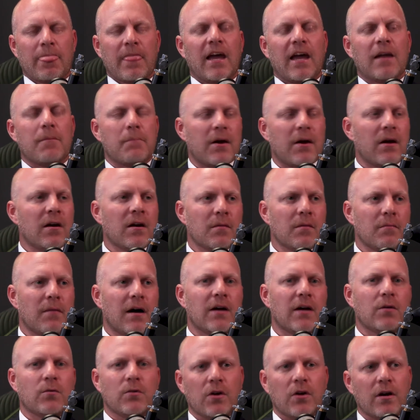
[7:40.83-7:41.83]
And bear in
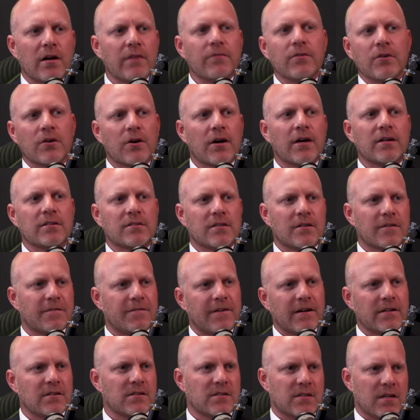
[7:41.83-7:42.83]
mind, we're not even going to the
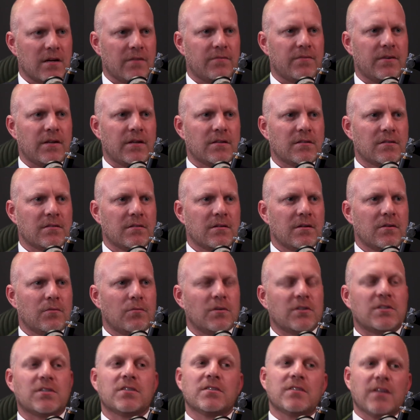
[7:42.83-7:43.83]
fun stuff yet,
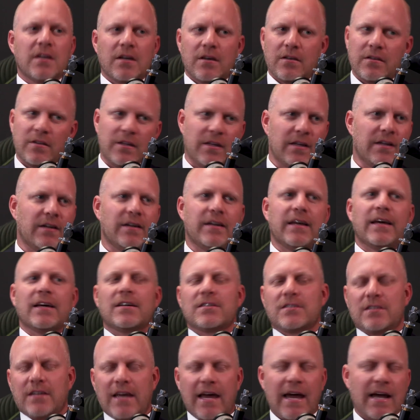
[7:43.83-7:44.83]
which is the
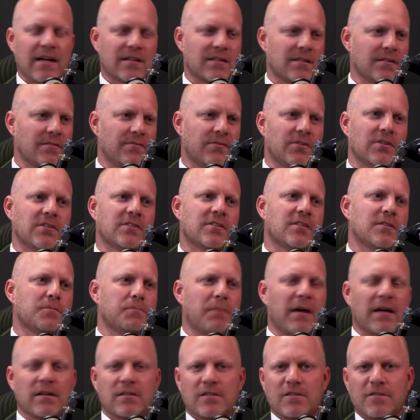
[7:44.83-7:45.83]
index, active versus
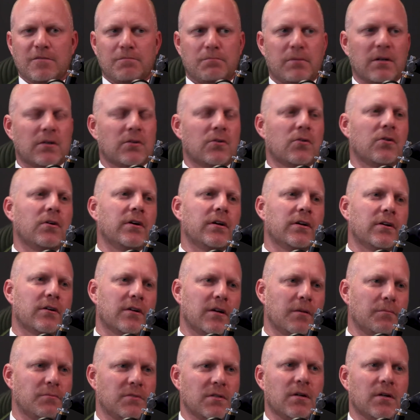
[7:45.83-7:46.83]
passive, Bitcoin,
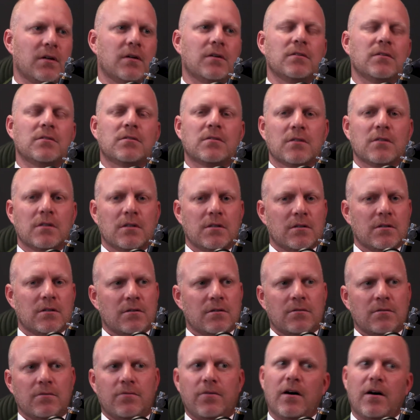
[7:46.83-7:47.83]
cryptos,
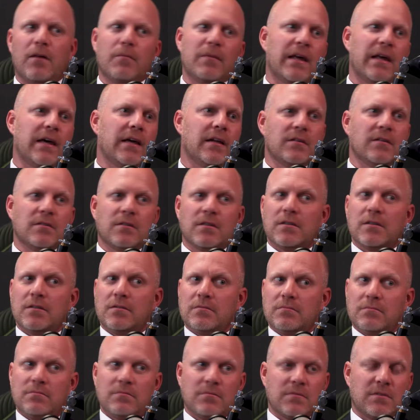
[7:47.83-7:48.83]
farmland
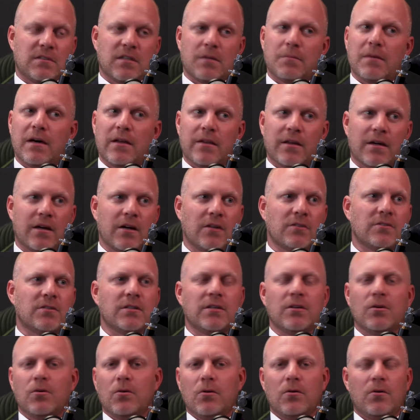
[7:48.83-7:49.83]
in some other
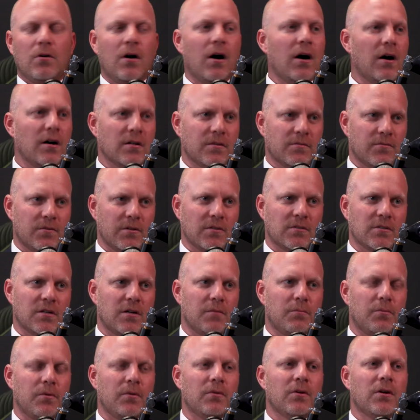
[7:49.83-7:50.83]
country, or art, for
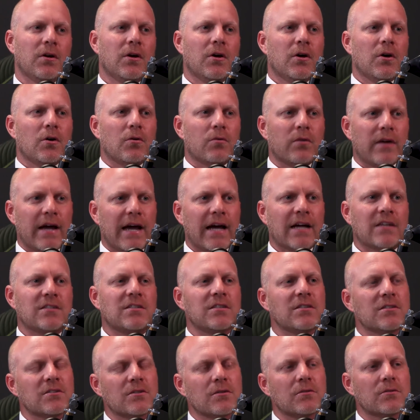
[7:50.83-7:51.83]
example. We're
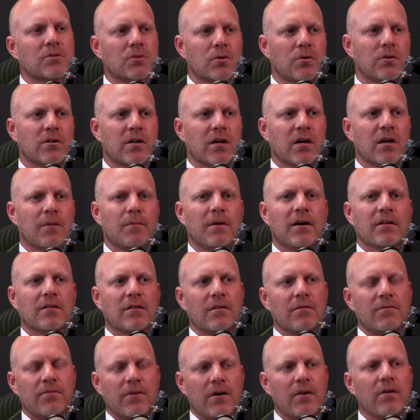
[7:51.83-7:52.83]
actually still talking about
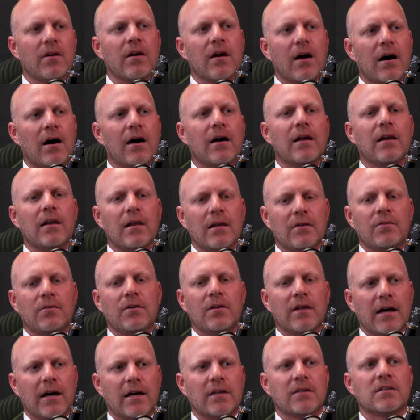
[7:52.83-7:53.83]
the very high
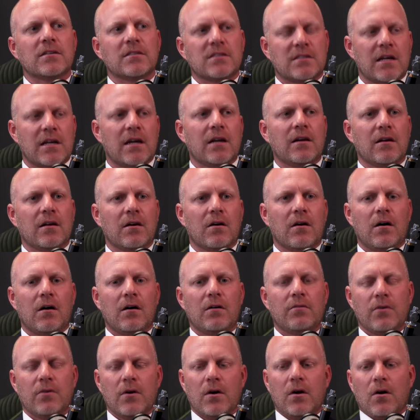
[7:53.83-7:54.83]
level understanding
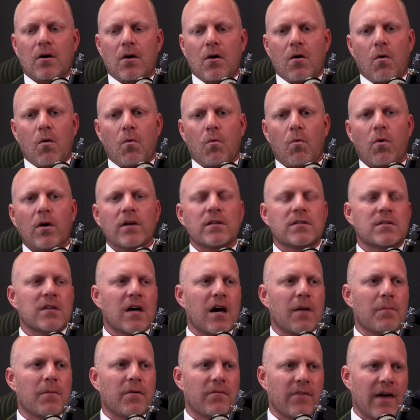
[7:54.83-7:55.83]
of what
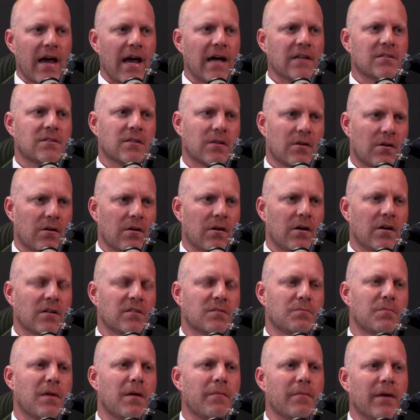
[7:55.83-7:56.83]
type of asset
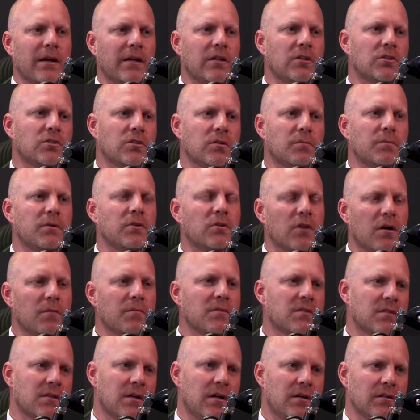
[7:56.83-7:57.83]
class my money should be
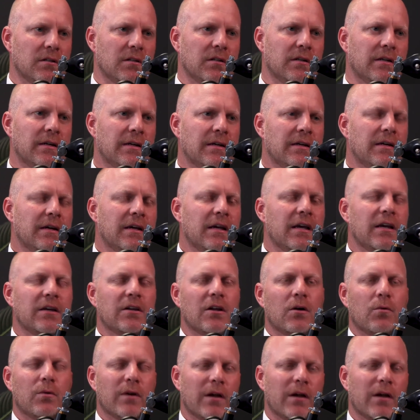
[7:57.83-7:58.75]
domiciled in.